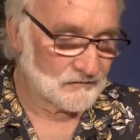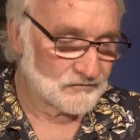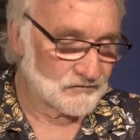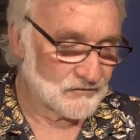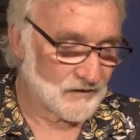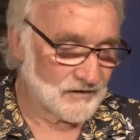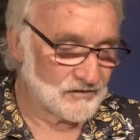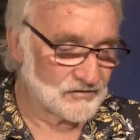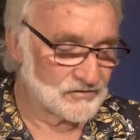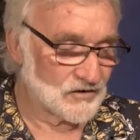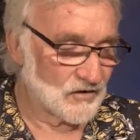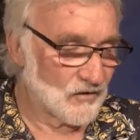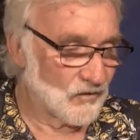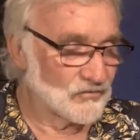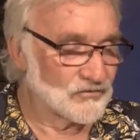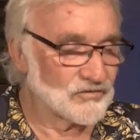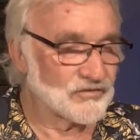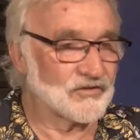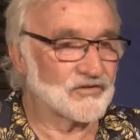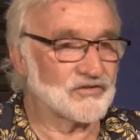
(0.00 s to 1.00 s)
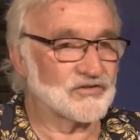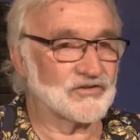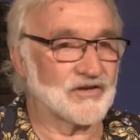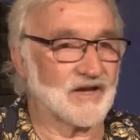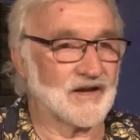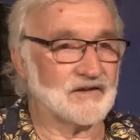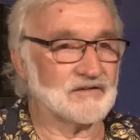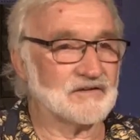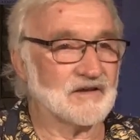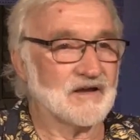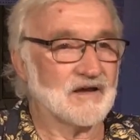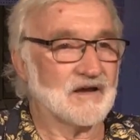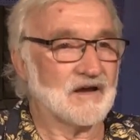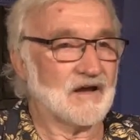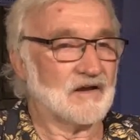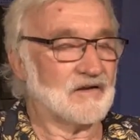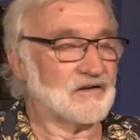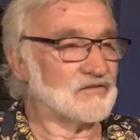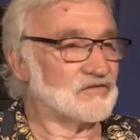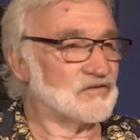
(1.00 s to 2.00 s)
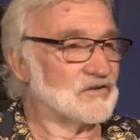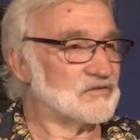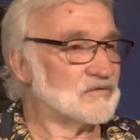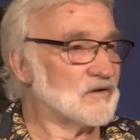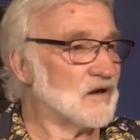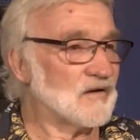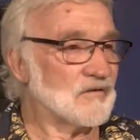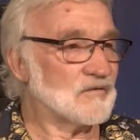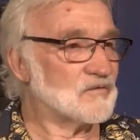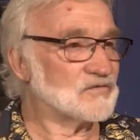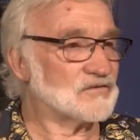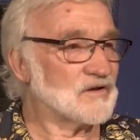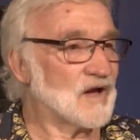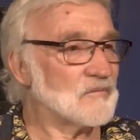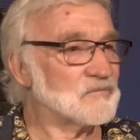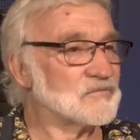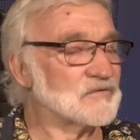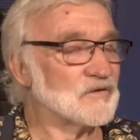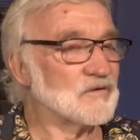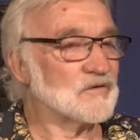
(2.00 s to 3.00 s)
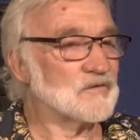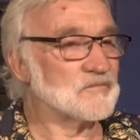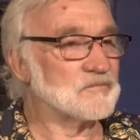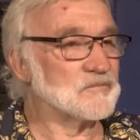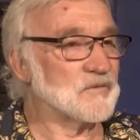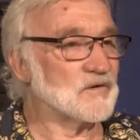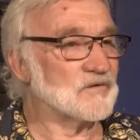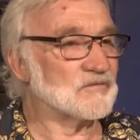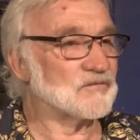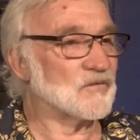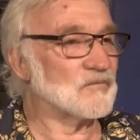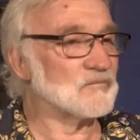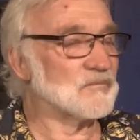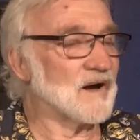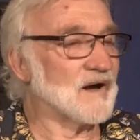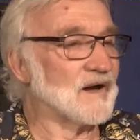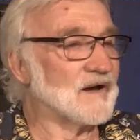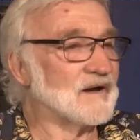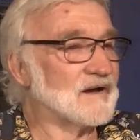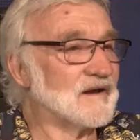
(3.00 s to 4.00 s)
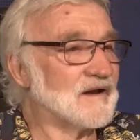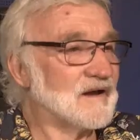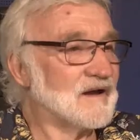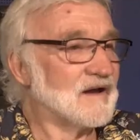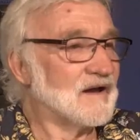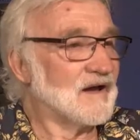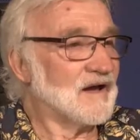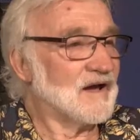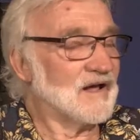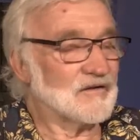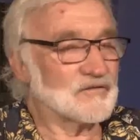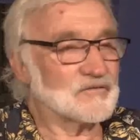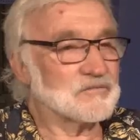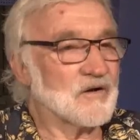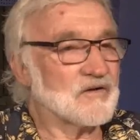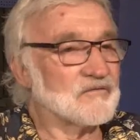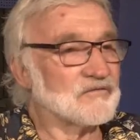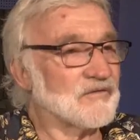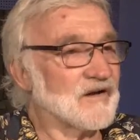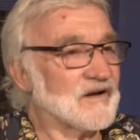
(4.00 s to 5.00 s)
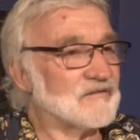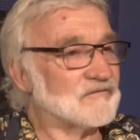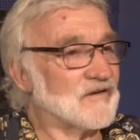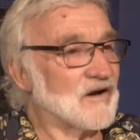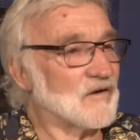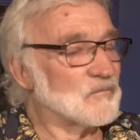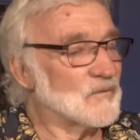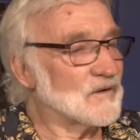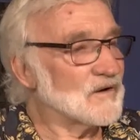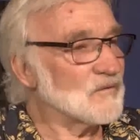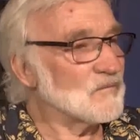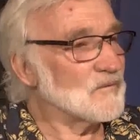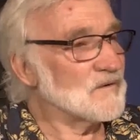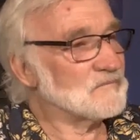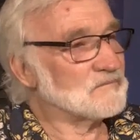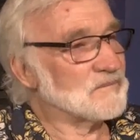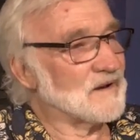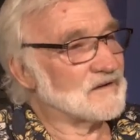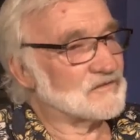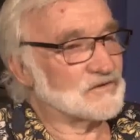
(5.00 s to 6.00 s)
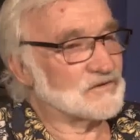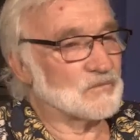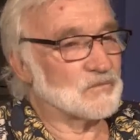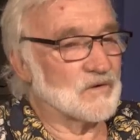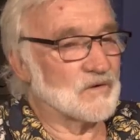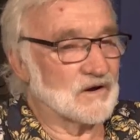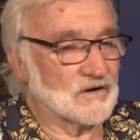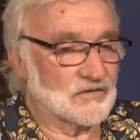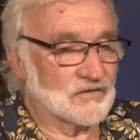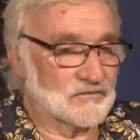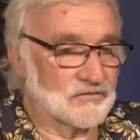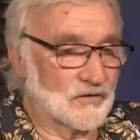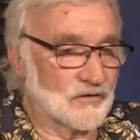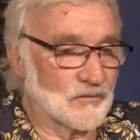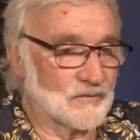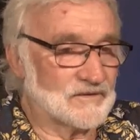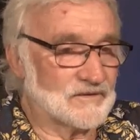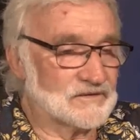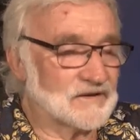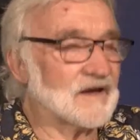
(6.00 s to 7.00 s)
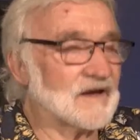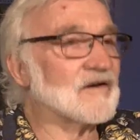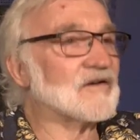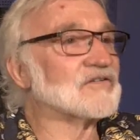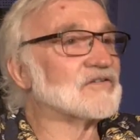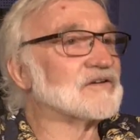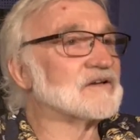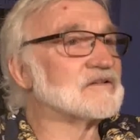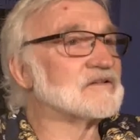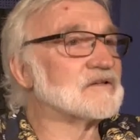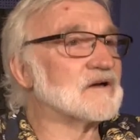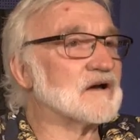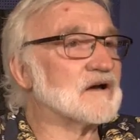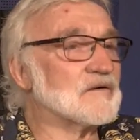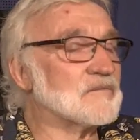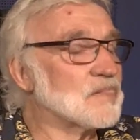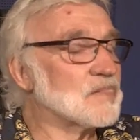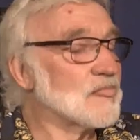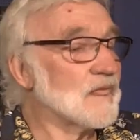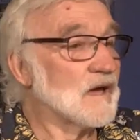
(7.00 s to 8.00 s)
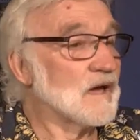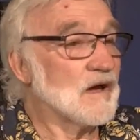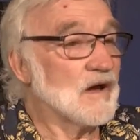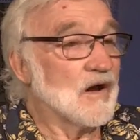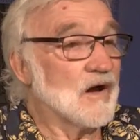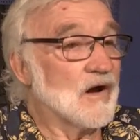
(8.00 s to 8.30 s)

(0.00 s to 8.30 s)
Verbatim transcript: the cliff face onto the sand, and there's this it was absolutely beautiful bay. That was my favourite. And when I went back to work the following day, I said, uh,